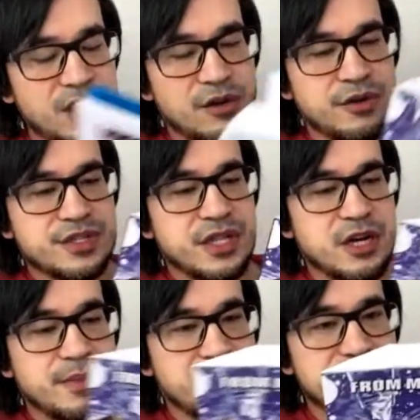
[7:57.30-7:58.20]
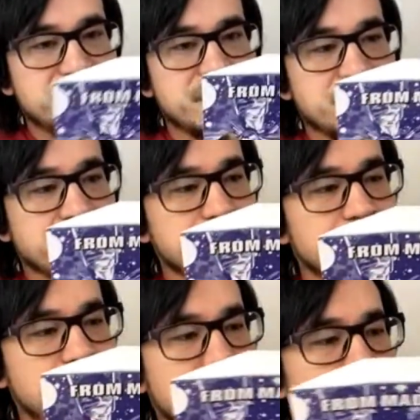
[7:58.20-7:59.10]
Chris Claremont's still
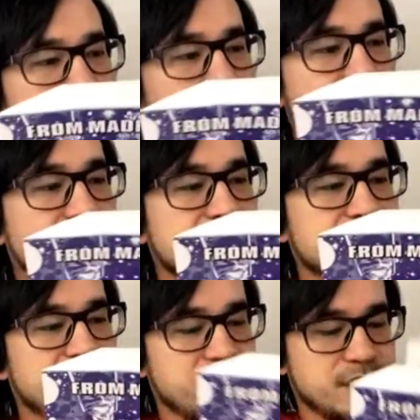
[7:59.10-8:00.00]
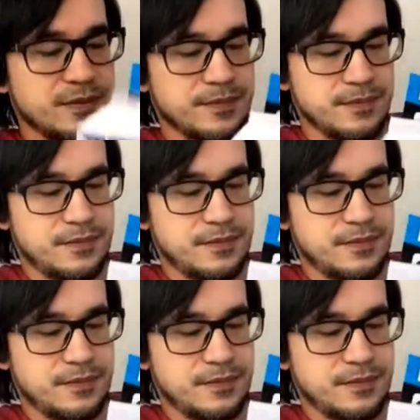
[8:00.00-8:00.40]
writing this title,